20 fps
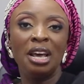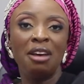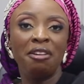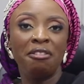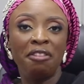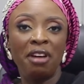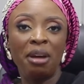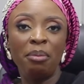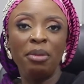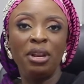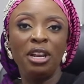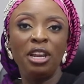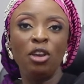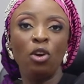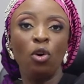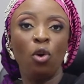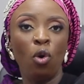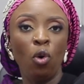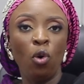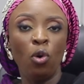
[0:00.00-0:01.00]
family,
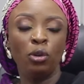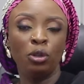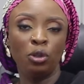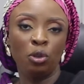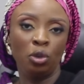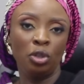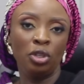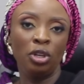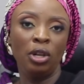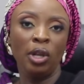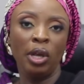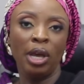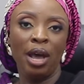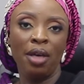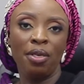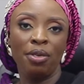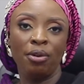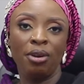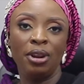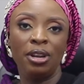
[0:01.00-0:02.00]
or social
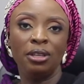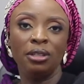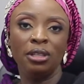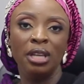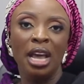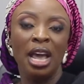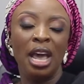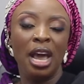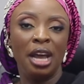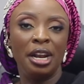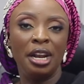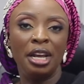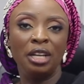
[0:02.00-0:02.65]
gatherings, an